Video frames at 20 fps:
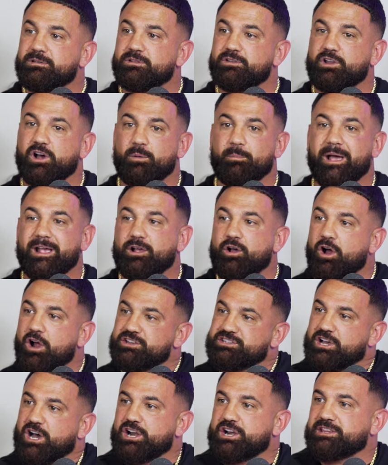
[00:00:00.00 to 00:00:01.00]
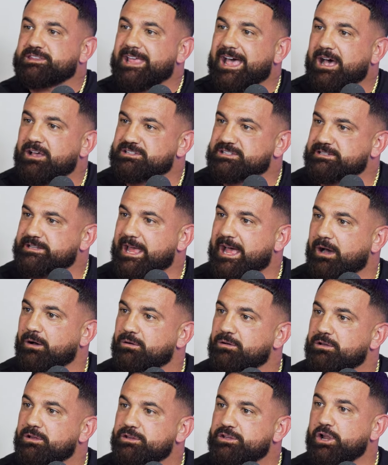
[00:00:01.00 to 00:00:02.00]
You know, my car's $100,000
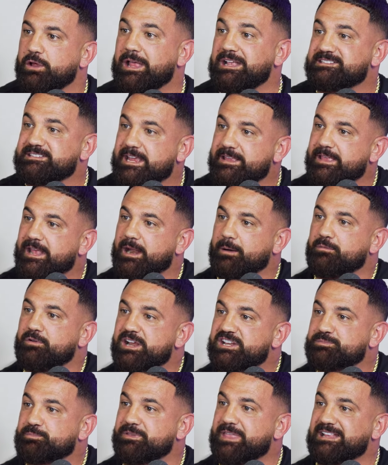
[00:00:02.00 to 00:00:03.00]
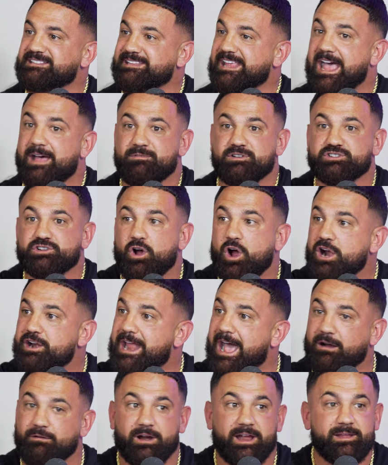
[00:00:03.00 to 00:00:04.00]
now. You know, that's saying that I'm rich, but that's the average car
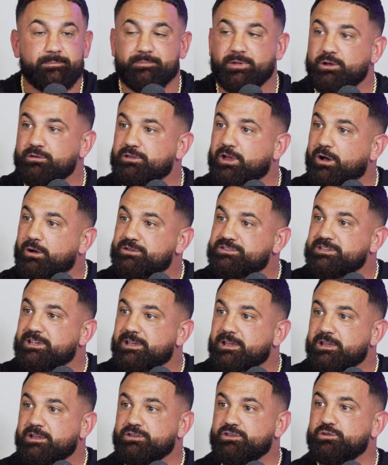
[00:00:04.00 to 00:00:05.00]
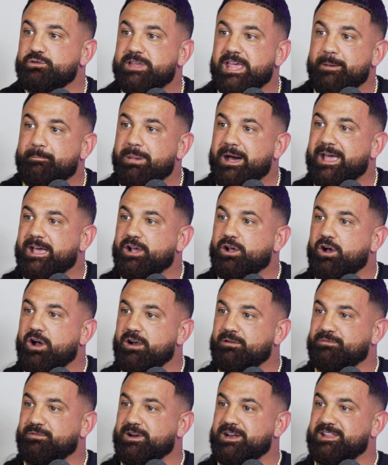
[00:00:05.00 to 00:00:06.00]
now, right? Bill knows. You can't buy a
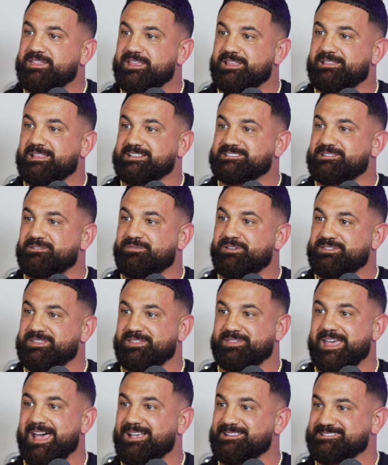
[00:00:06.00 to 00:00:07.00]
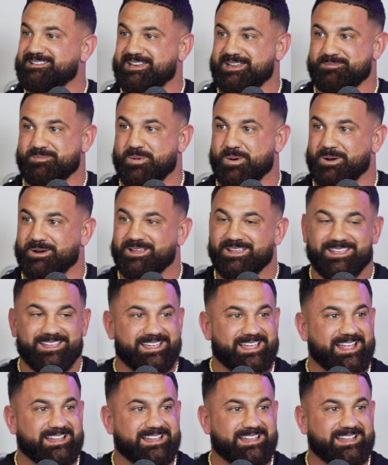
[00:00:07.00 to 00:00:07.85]
car for anything less than $50,000 anymore.